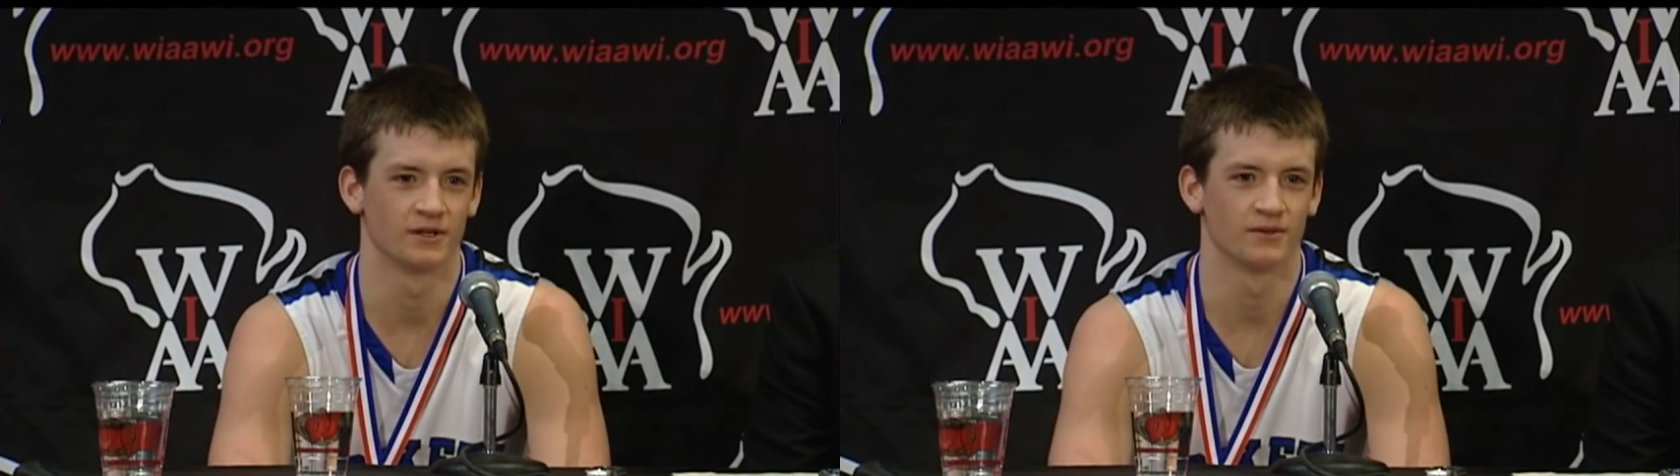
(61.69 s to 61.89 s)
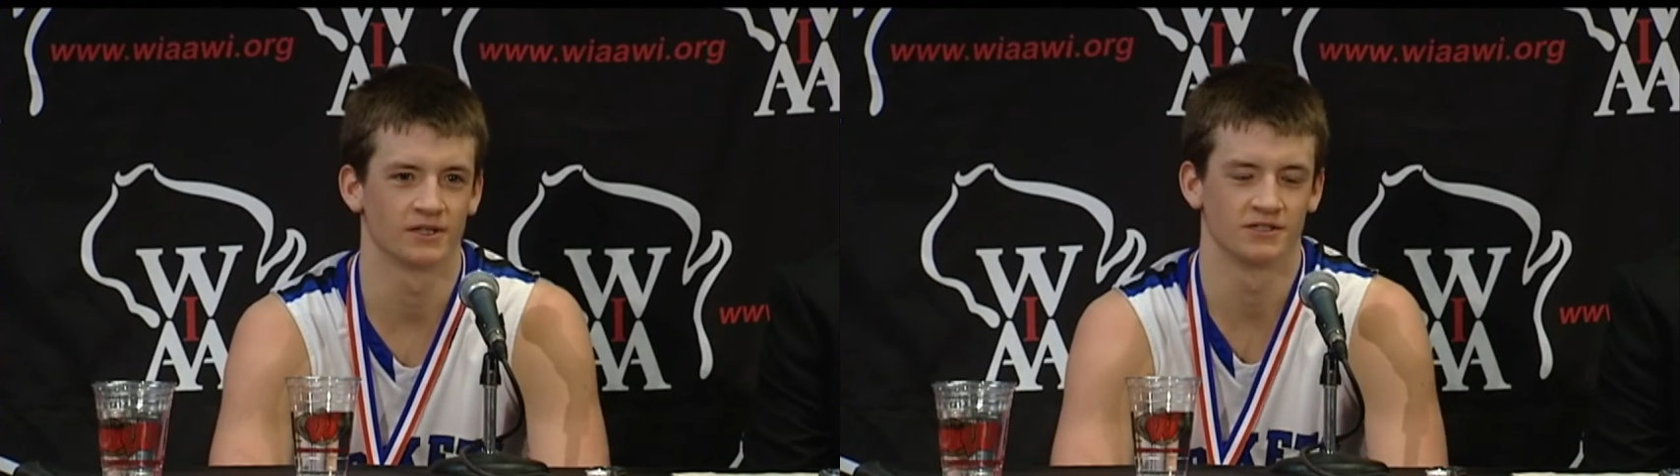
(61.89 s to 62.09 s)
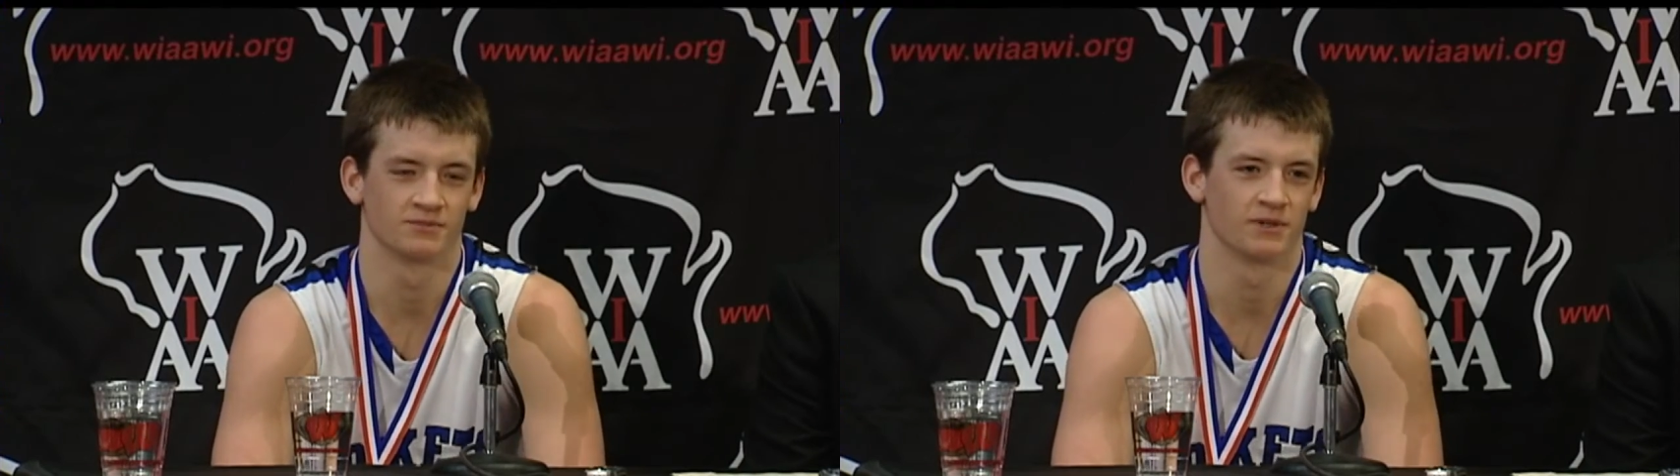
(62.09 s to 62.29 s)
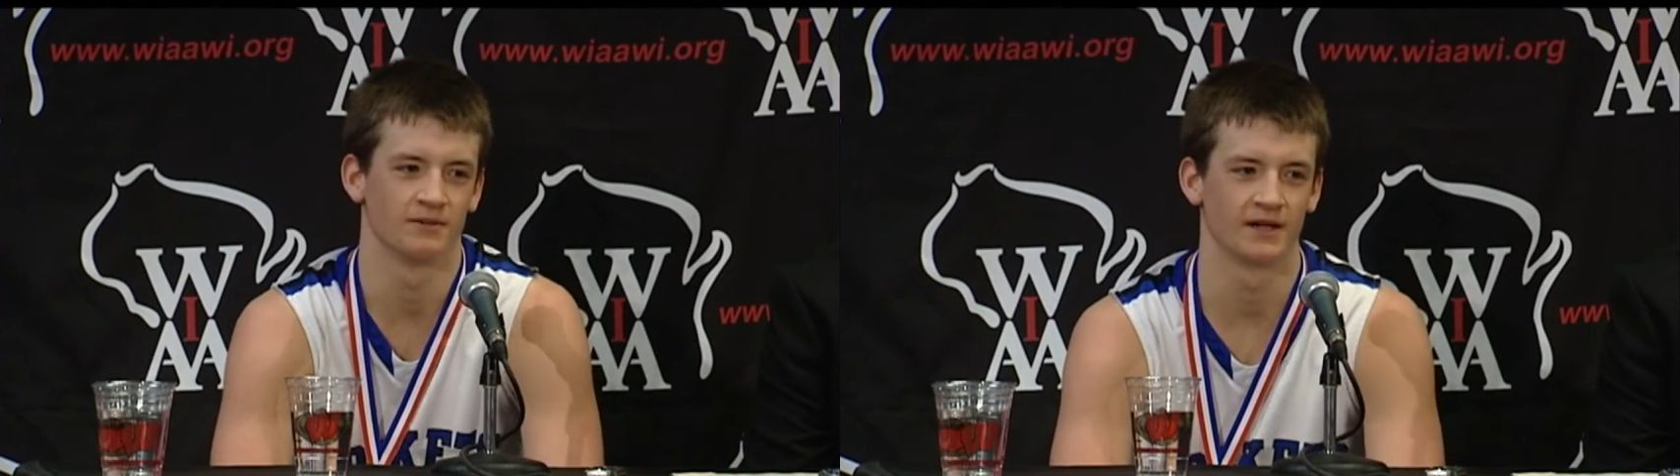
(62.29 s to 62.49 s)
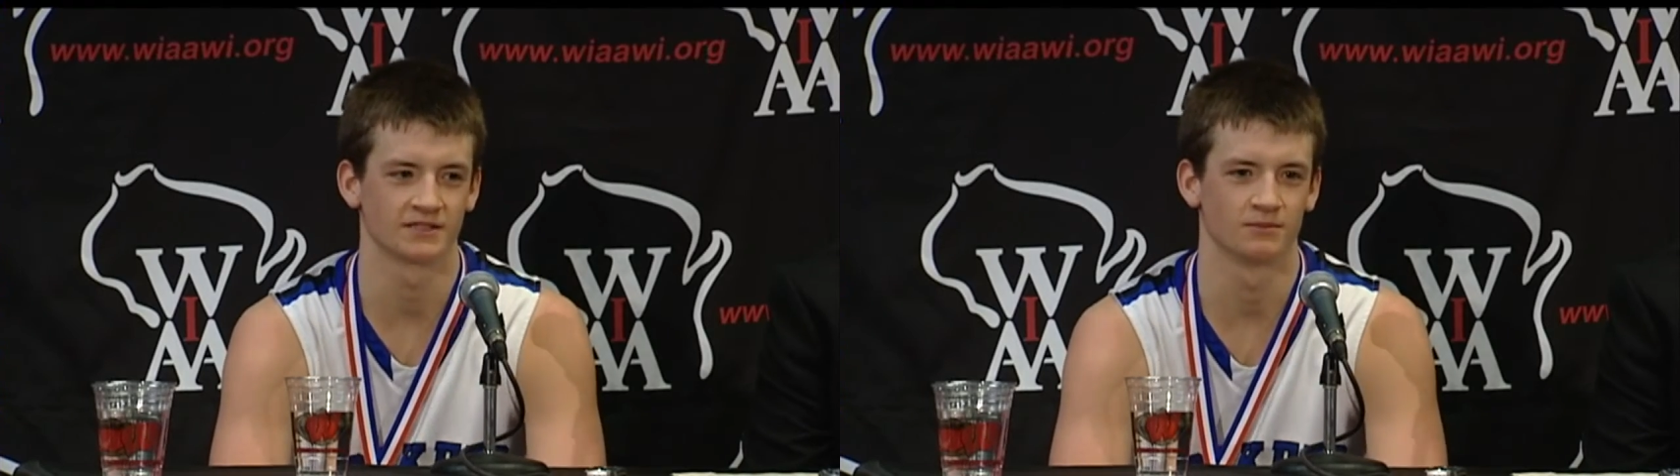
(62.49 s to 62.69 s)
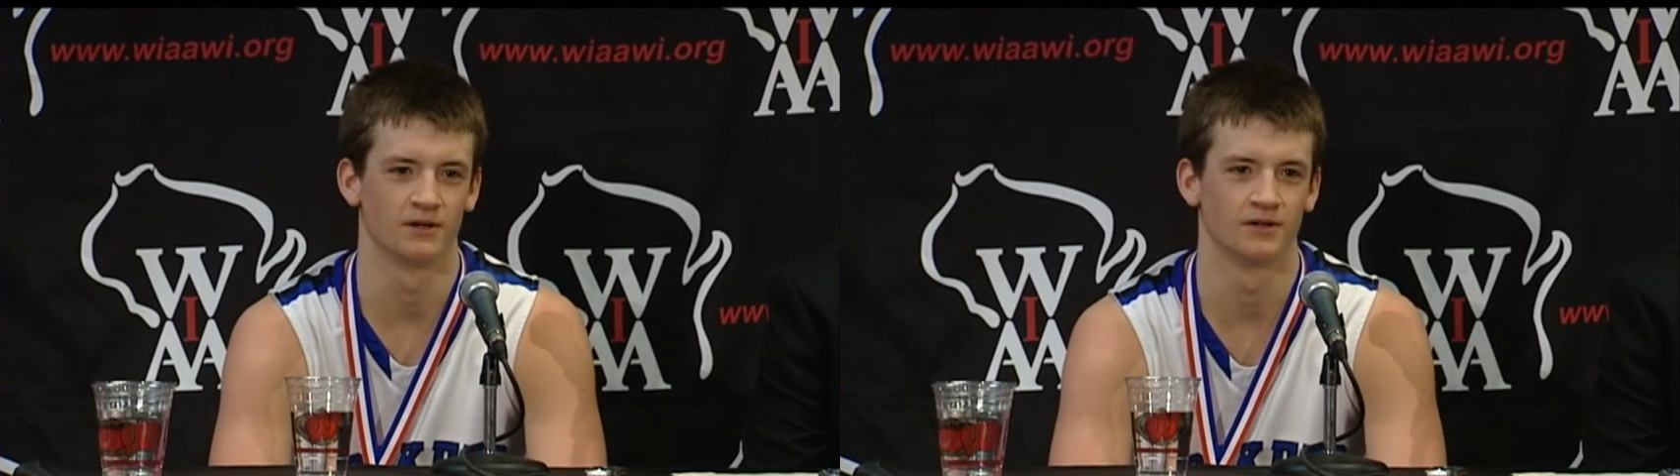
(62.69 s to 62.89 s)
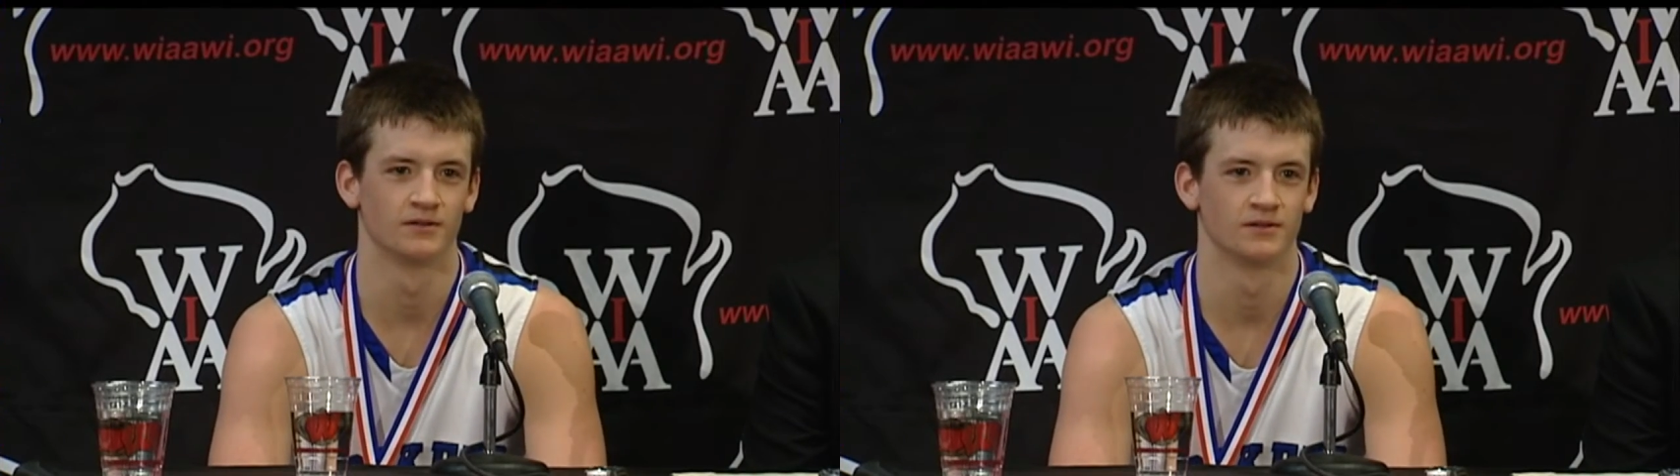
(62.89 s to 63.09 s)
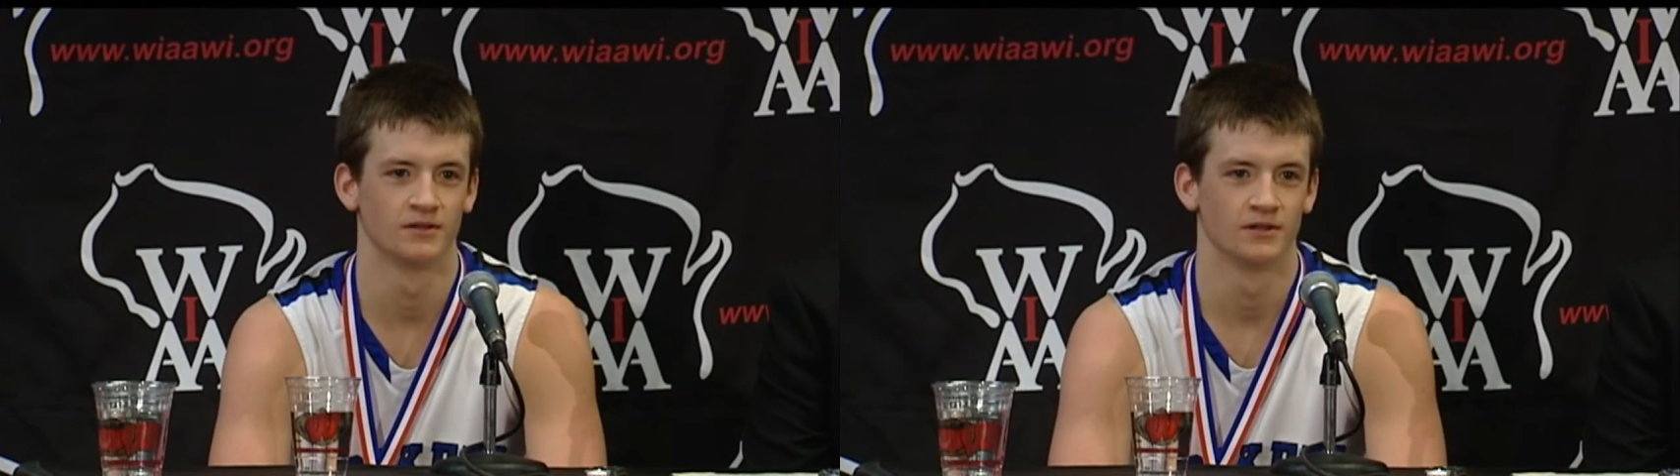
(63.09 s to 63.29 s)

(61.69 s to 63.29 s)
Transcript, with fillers: that we could just play basketball